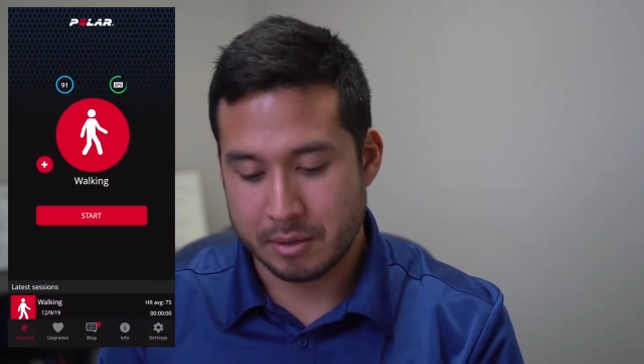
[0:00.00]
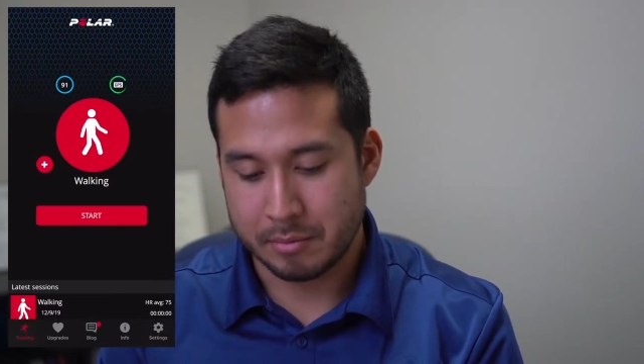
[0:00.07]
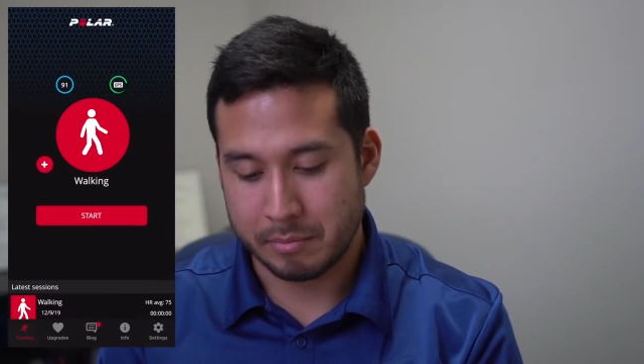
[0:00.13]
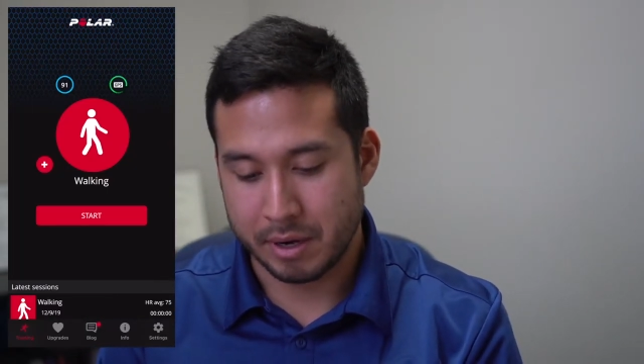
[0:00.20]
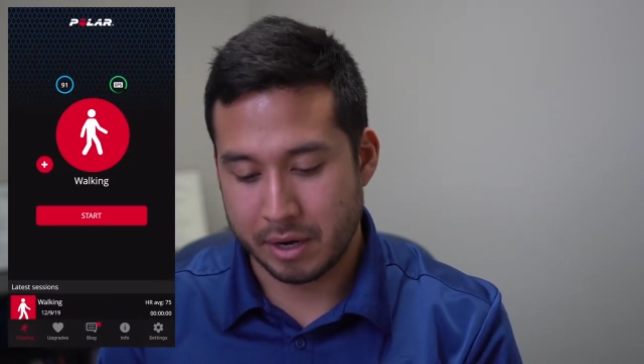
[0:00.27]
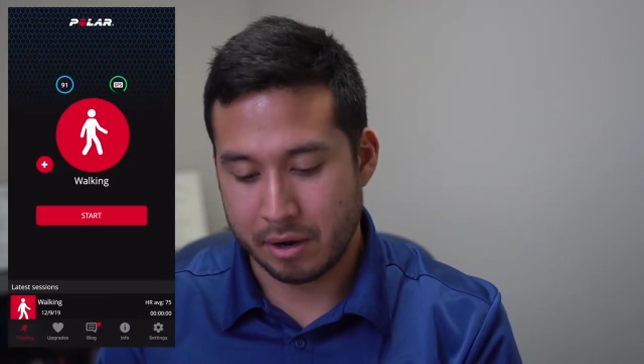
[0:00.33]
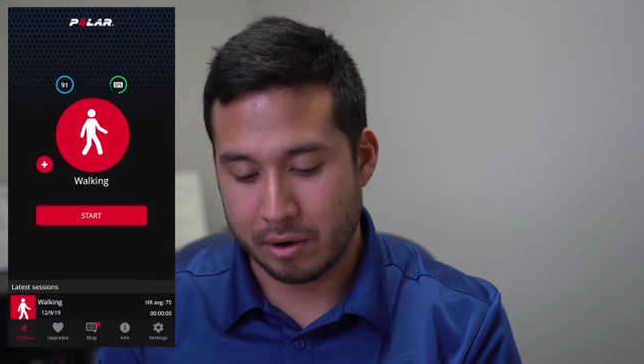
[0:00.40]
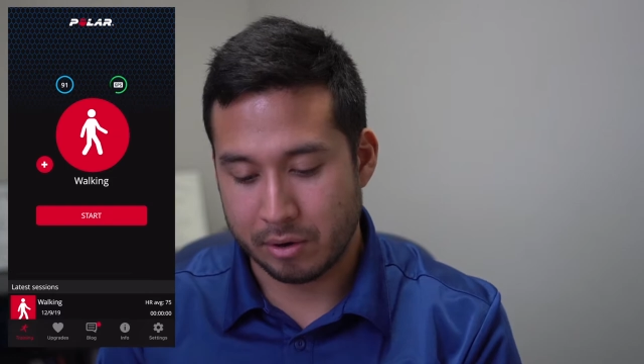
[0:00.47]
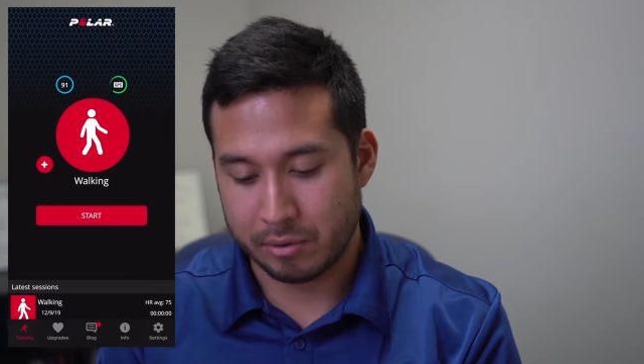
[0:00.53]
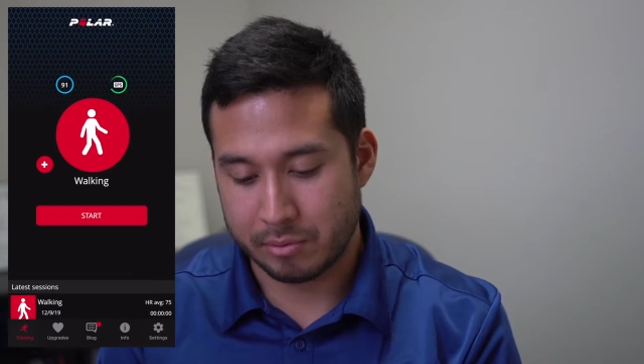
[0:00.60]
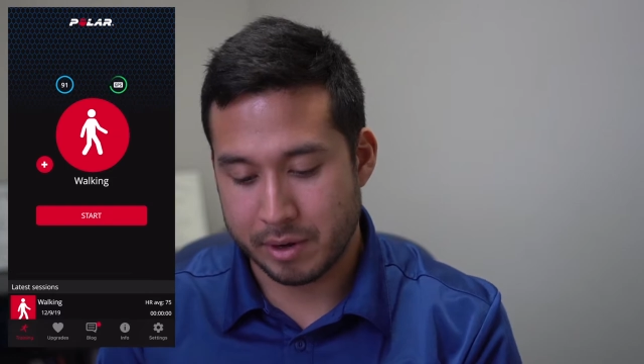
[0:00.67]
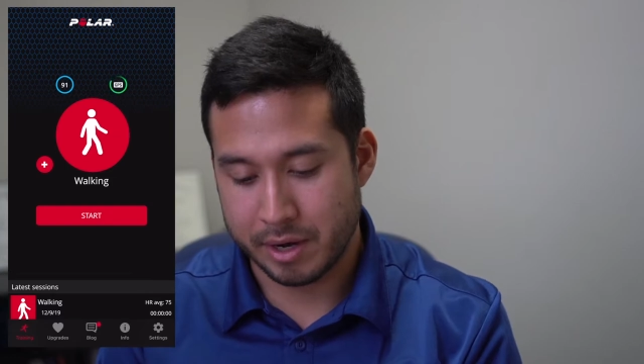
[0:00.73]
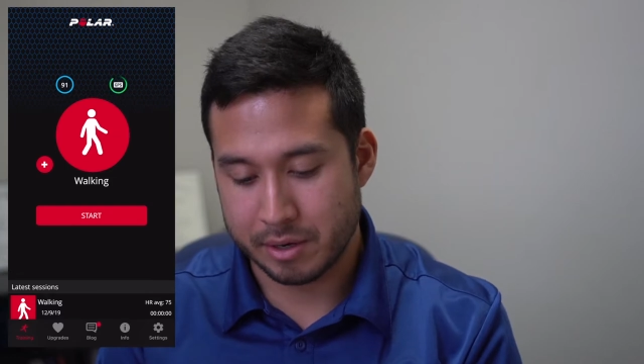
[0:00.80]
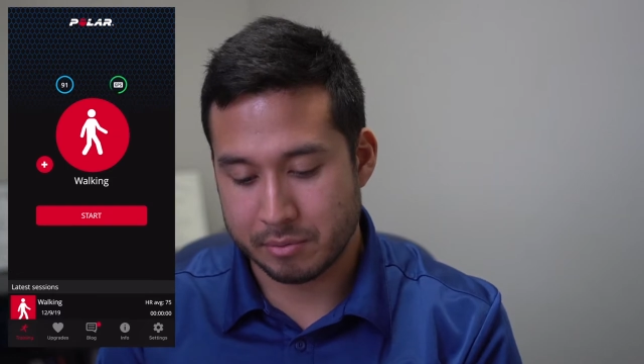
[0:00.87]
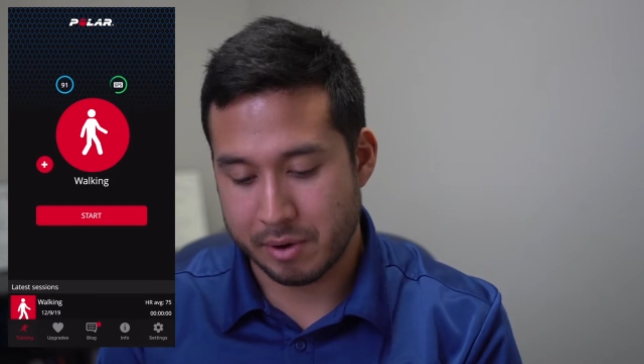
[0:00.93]
My heart
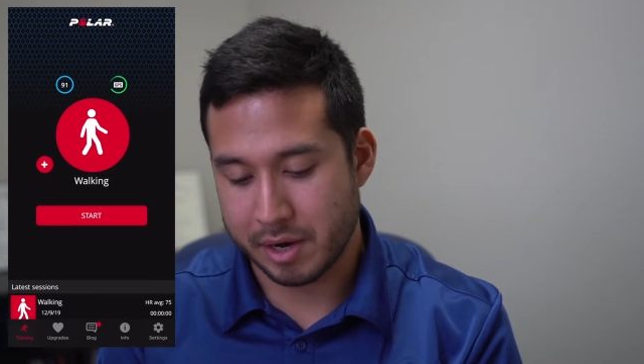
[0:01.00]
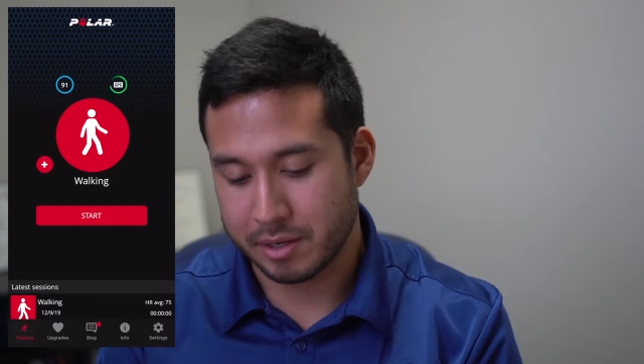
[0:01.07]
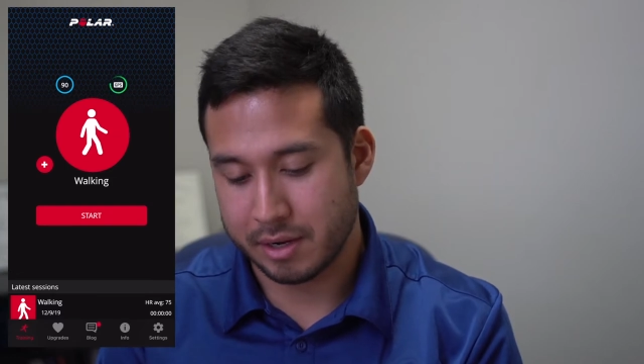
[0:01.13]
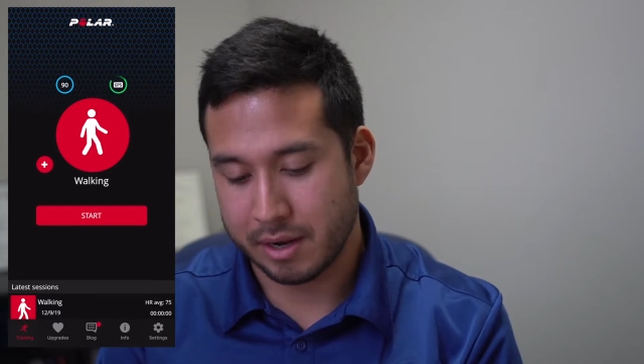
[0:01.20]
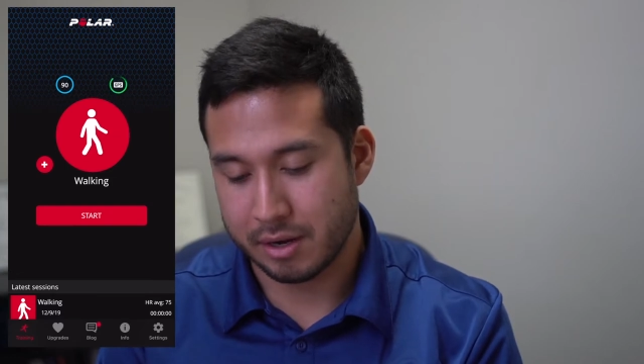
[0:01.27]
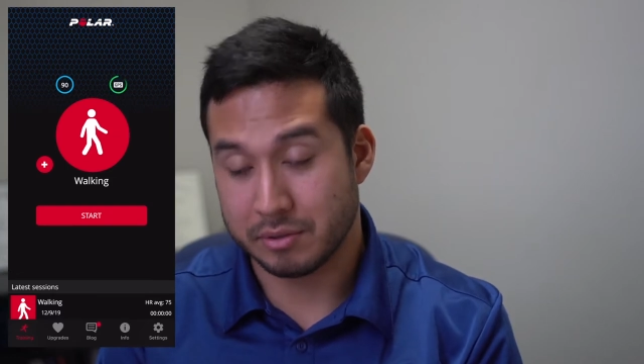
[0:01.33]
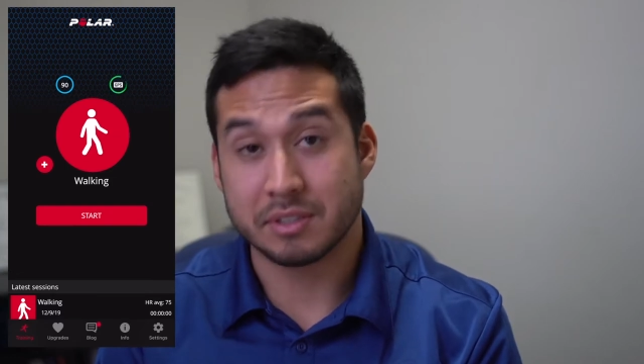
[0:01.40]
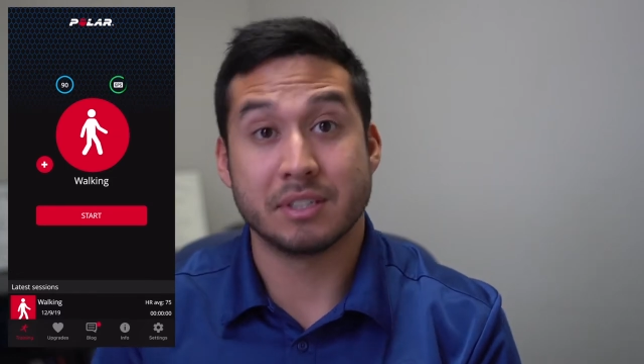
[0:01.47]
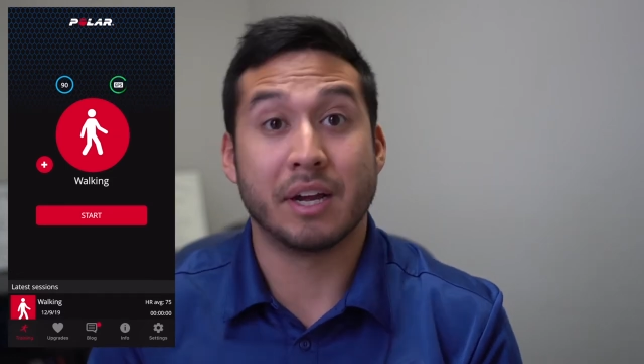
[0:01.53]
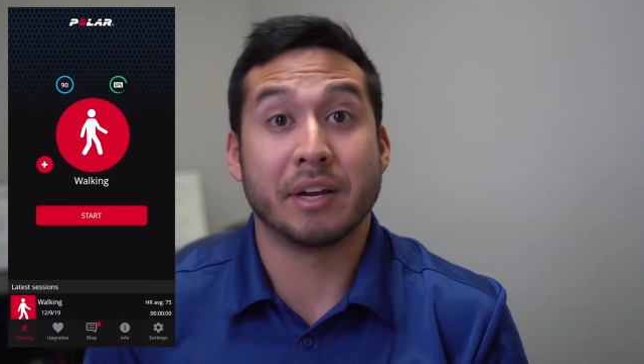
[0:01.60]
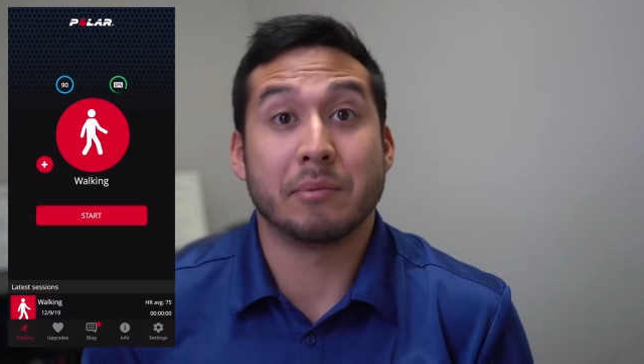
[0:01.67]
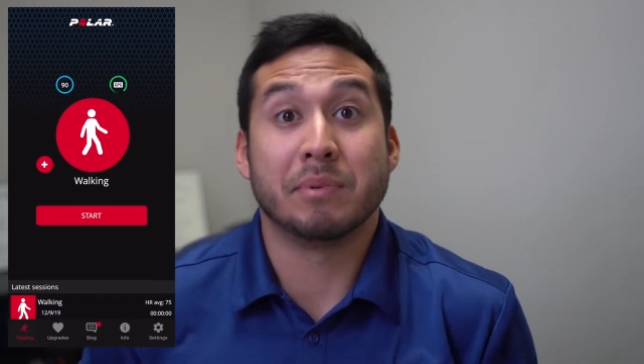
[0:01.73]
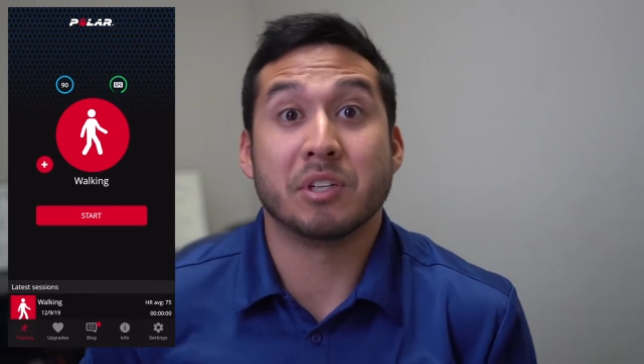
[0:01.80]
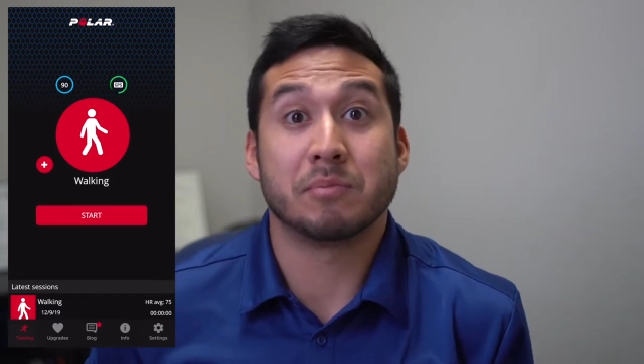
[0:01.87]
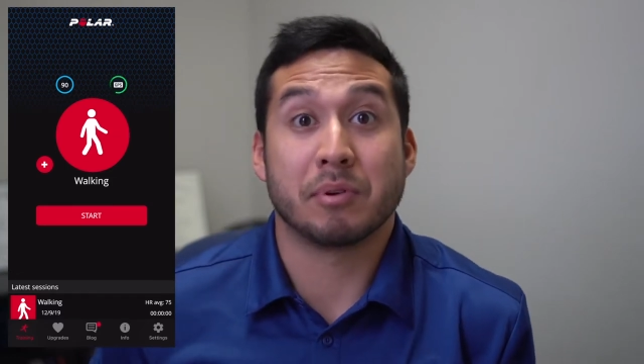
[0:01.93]
rate right now is
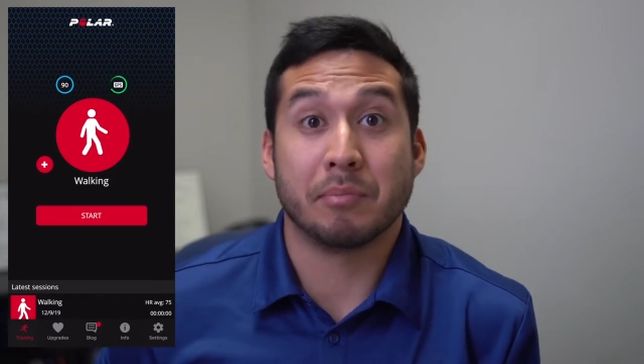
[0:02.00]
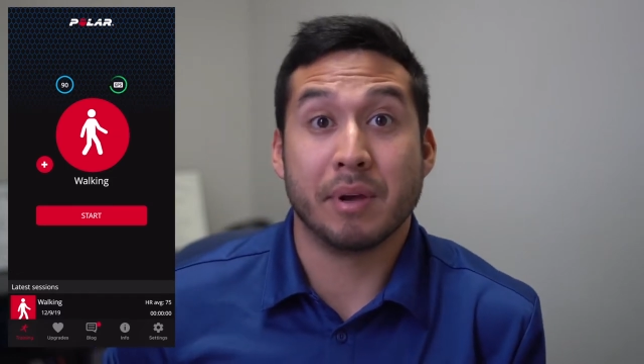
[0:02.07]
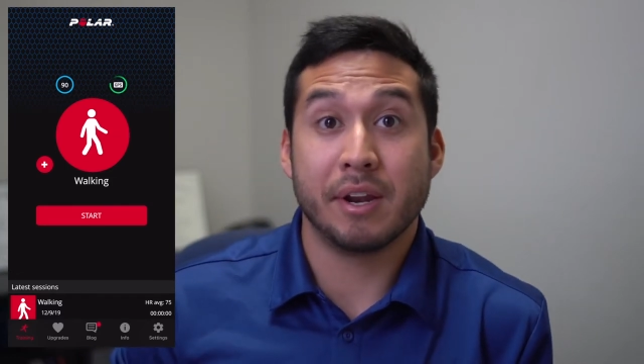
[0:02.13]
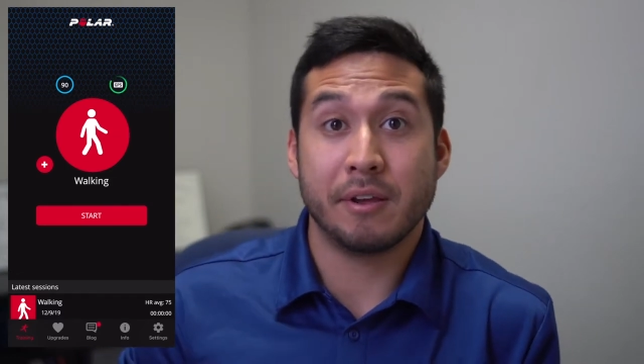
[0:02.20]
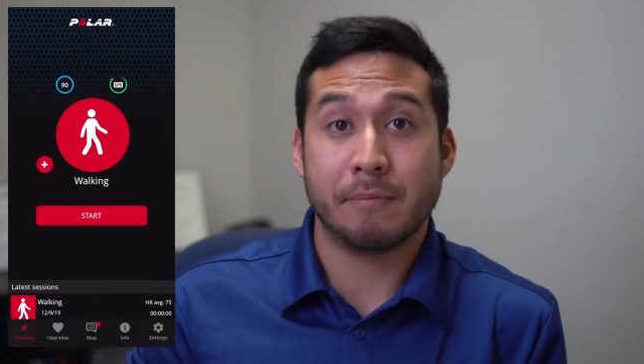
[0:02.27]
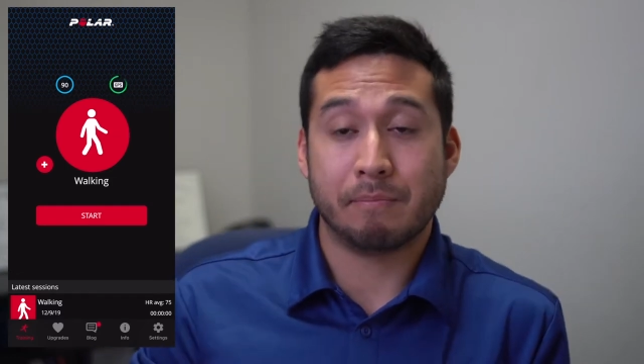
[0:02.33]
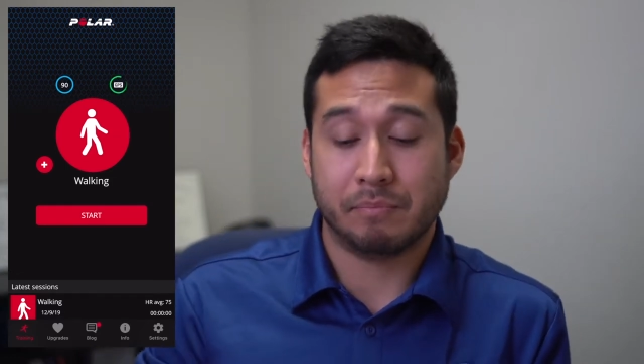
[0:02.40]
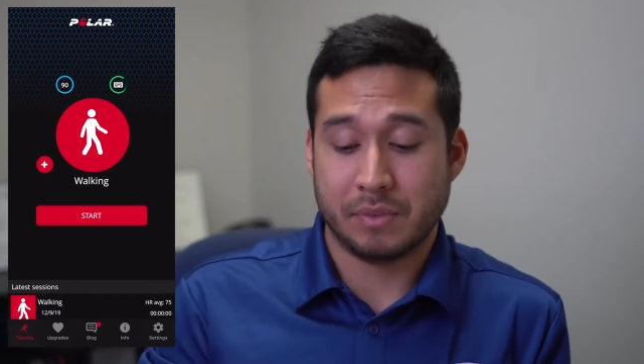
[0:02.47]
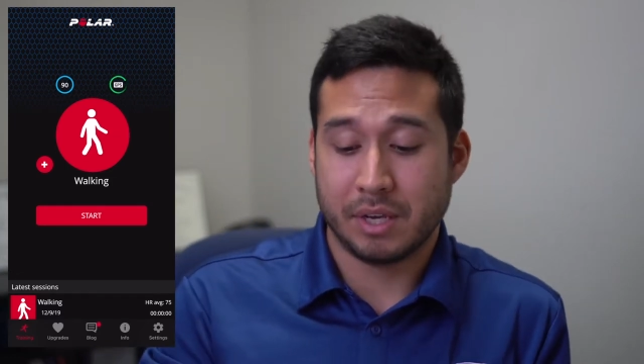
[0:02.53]
90 beats per minute.